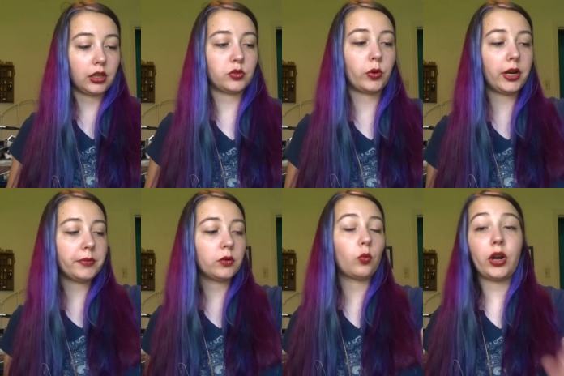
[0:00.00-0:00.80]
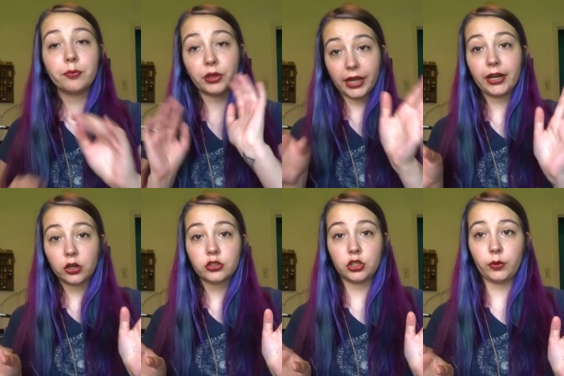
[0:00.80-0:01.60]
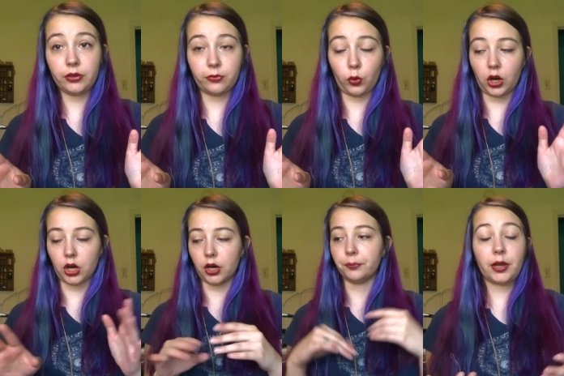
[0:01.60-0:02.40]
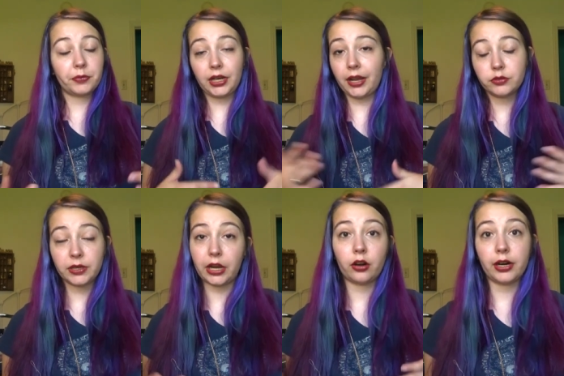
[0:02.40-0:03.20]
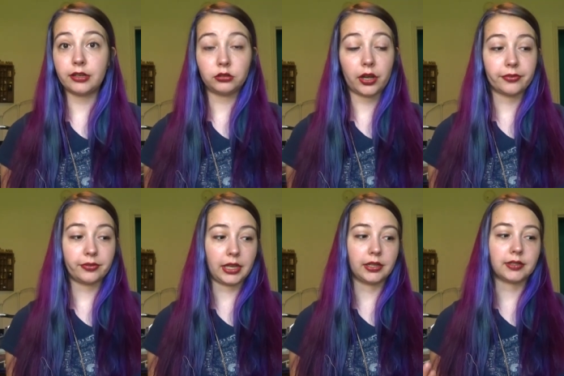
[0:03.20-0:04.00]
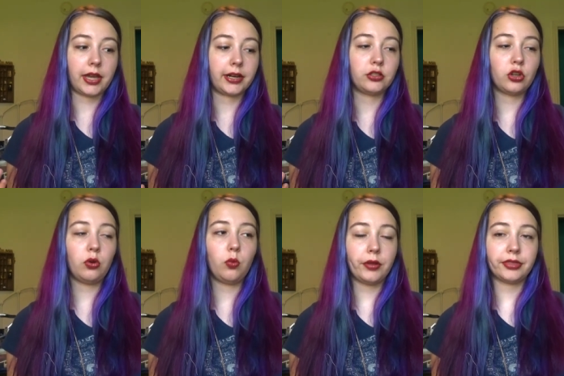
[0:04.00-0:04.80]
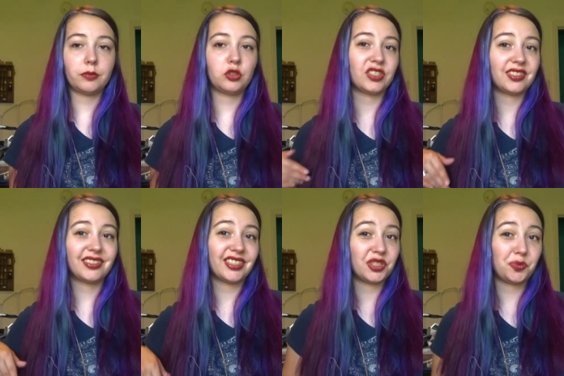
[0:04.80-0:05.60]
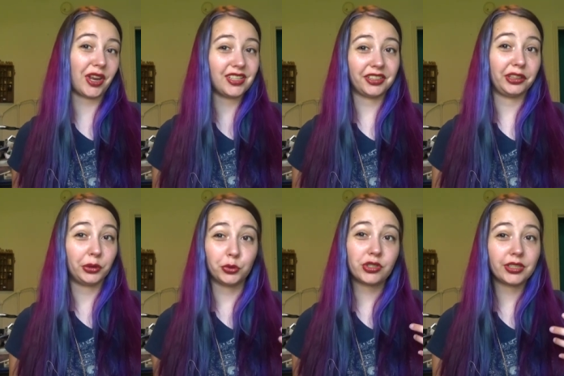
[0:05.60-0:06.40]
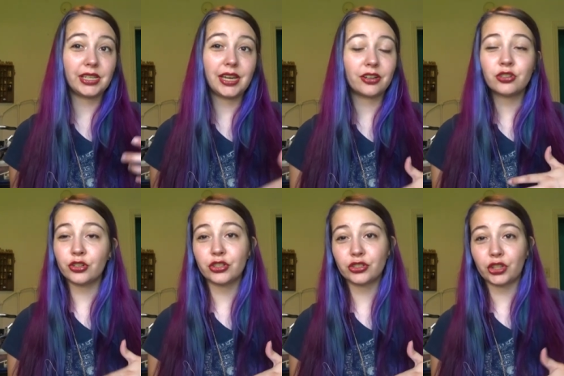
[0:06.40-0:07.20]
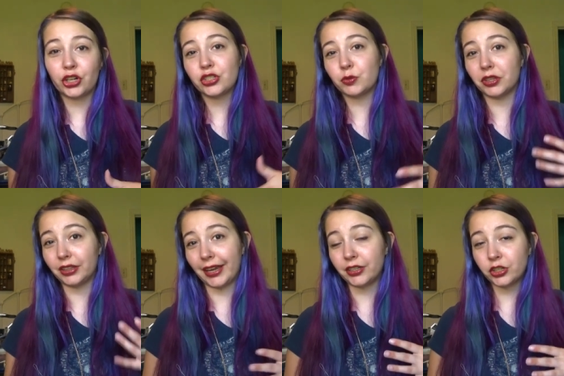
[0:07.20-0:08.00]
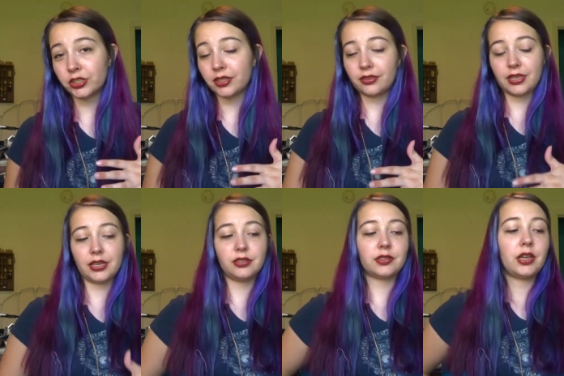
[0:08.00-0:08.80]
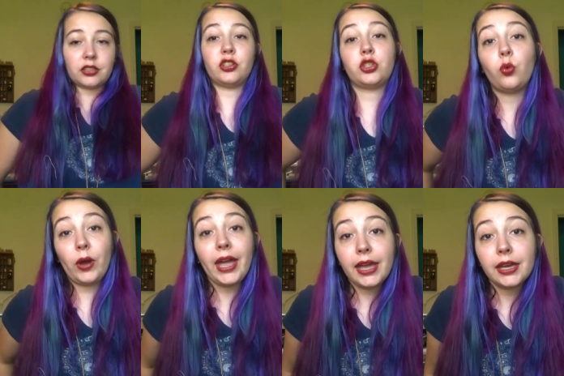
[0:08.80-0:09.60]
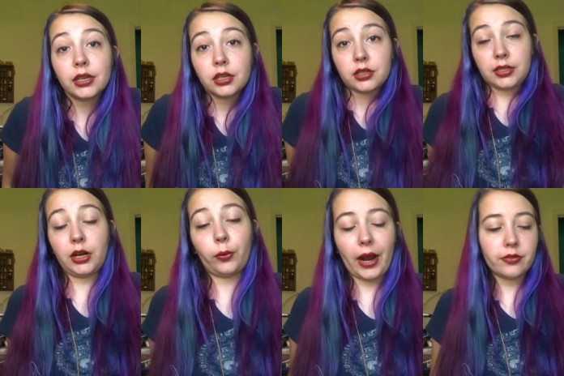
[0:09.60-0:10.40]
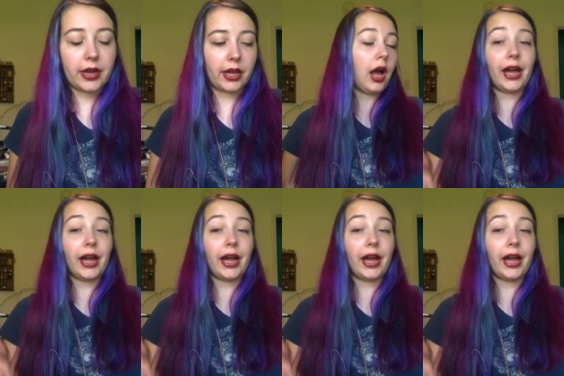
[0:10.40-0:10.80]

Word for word: Because what I'm what I'm planning on doing for her, I'm gonna have to be carrying a lot of things and I don't want them just suspended loosely under the skirts with lanyards and things, because there's a way to get around that.